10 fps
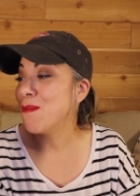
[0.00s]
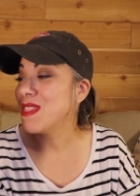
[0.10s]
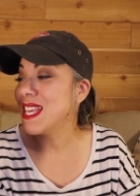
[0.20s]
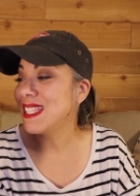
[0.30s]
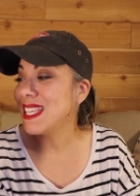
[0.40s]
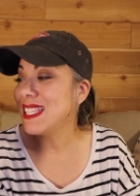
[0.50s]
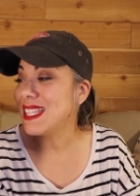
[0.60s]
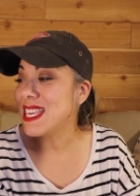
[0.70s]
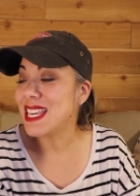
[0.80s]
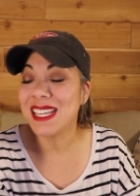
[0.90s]
This is
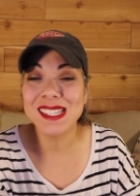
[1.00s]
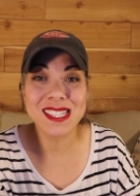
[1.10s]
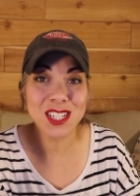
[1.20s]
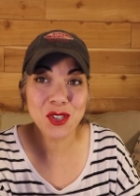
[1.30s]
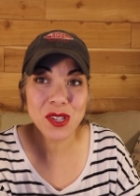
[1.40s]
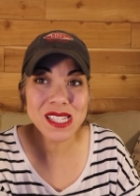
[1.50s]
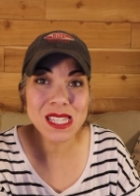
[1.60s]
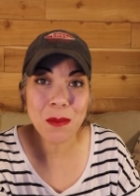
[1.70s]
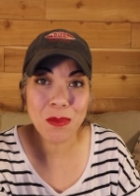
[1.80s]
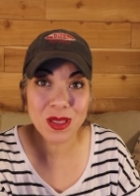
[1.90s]
the
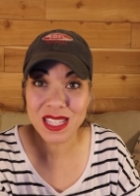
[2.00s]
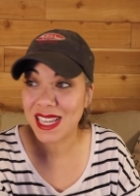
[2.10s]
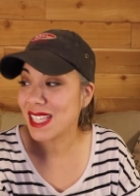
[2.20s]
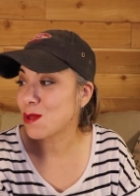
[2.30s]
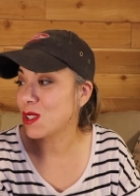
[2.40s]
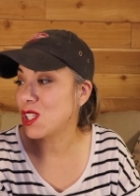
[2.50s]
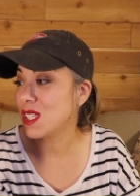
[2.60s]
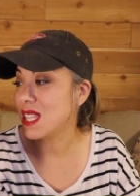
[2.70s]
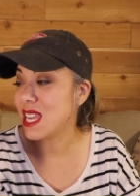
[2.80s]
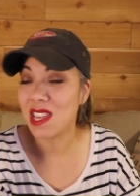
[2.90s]
Citrus Bliss, which
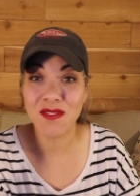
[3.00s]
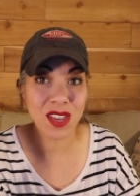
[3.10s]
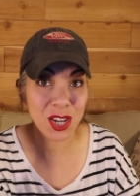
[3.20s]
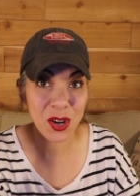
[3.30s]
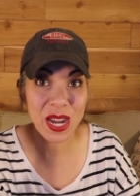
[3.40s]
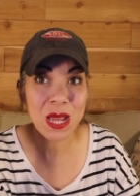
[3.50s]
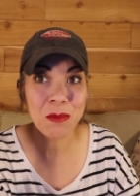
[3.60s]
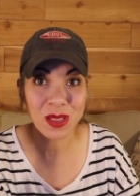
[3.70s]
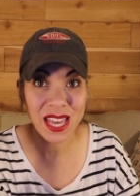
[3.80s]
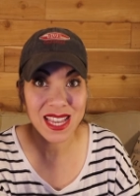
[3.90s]
is the
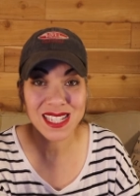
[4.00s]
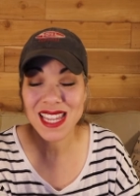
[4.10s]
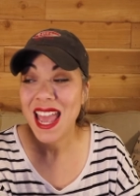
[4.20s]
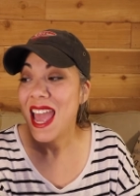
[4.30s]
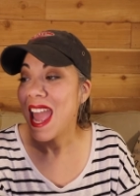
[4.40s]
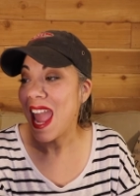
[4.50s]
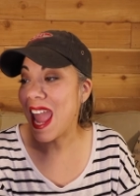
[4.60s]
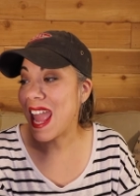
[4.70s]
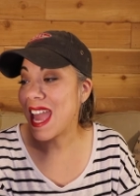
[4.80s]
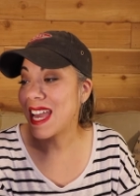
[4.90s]
invigorating blend.
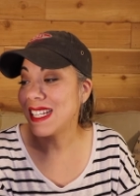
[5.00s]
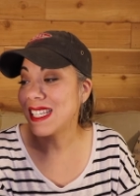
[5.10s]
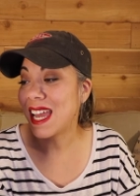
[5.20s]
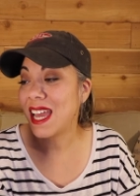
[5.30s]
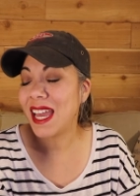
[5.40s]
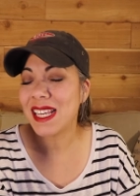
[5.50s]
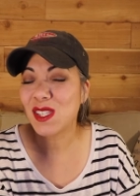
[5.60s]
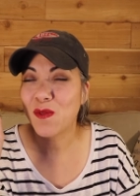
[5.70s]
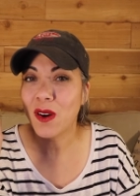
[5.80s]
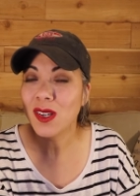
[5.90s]
And
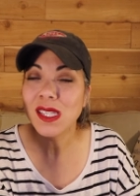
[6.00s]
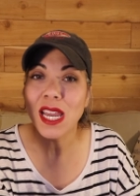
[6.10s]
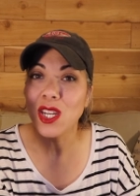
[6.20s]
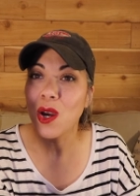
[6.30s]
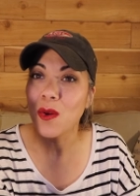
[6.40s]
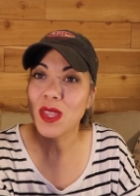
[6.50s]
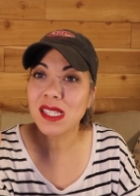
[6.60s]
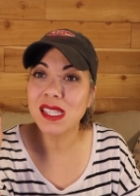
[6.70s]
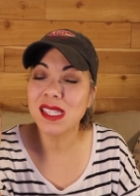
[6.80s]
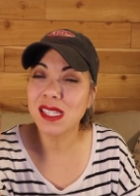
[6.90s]
as far as I know,
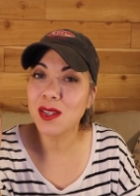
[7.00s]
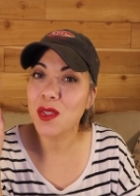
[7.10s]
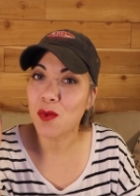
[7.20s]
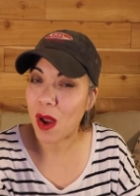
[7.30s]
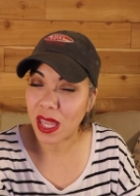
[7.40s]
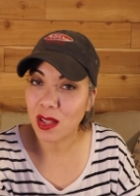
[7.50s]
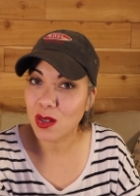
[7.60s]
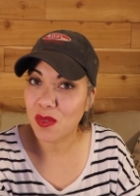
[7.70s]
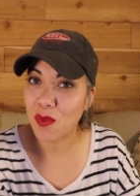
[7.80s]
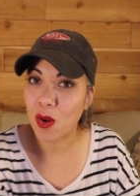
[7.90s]
this is still the
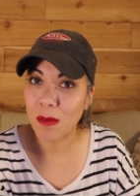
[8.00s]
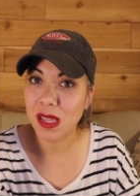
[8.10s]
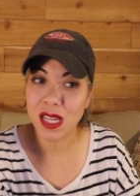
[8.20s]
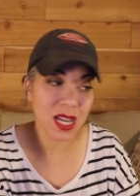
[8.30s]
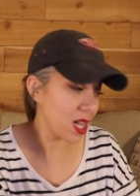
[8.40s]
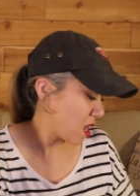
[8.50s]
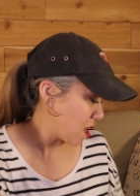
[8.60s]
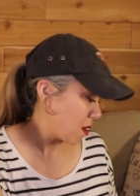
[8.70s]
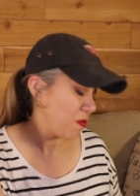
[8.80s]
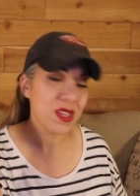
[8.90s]
regular formula.
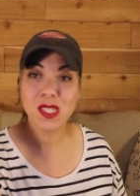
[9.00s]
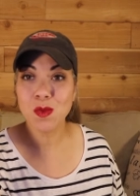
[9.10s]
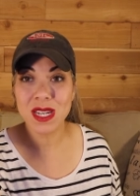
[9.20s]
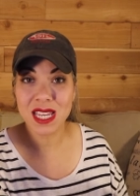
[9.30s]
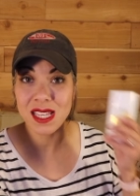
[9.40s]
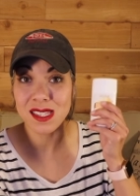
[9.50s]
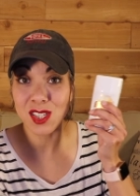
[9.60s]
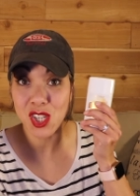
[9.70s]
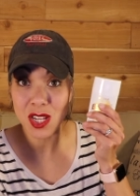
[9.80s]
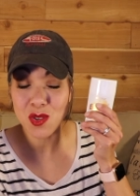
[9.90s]
This one is
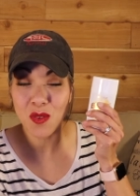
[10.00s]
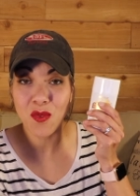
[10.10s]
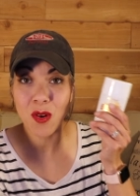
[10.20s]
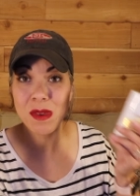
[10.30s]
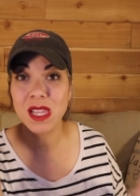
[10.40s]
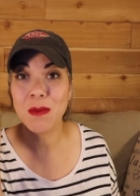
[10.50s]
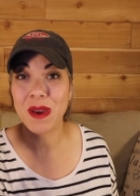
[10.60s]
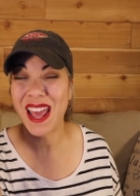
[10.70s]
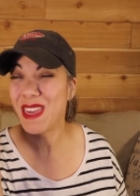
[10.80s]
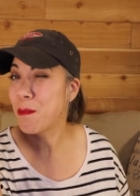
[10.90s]
the Gentle Formula,
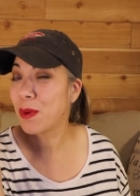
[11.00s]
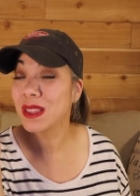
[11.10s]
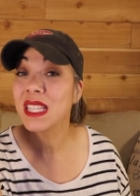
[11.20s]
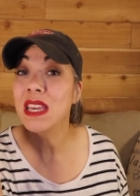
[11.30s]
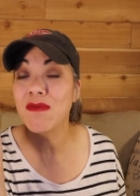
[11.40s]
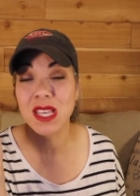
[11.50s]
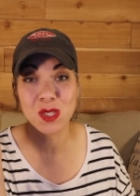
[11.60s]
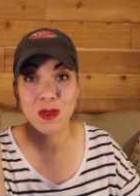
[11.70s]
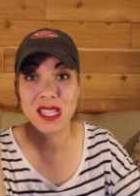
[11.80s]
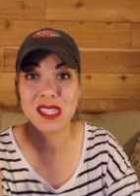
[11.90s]
but I believe
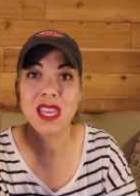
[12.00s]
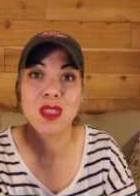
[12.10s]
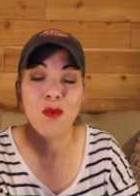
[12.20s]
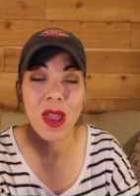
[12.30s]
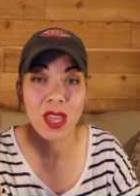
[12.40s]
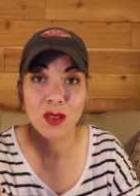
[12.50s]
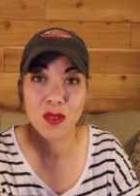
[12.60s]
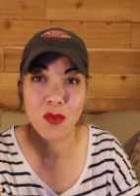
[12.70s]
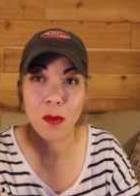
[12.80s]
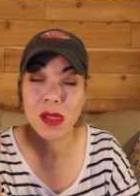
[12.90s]
this one is in the
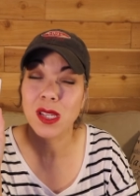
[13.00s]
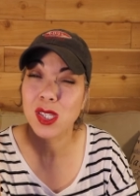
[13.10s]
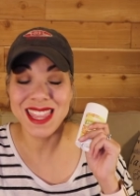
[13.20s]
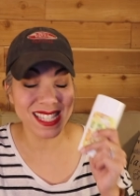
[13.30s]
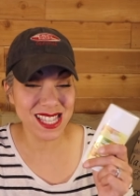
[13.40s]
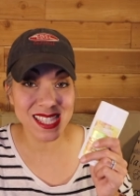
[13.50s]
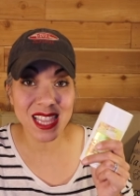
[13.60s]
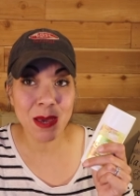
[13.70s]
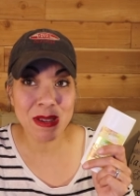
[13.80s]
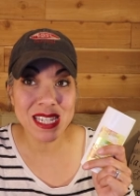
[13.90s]
regular formula. So this is a
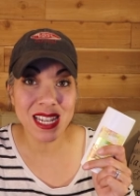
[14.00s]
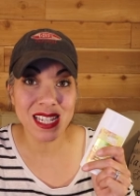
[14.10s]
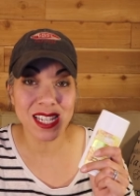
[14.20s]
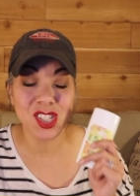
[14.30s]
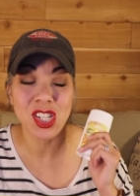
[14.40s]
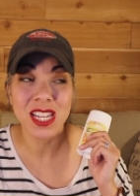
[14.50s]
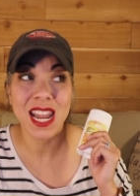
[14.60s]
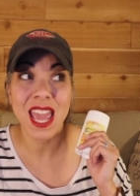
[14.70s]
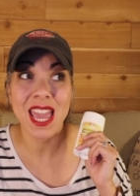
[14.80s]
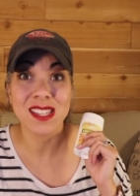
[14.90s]
limited
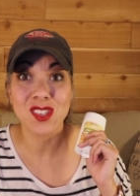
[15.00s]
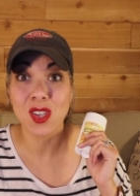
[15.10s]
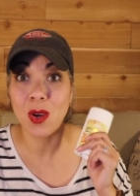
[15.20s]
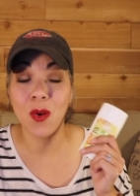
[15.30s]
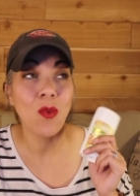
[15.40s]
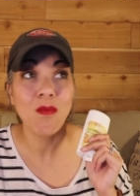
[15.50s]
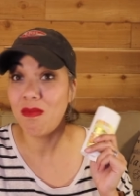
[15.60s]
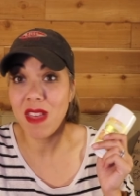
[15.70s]
edition, and so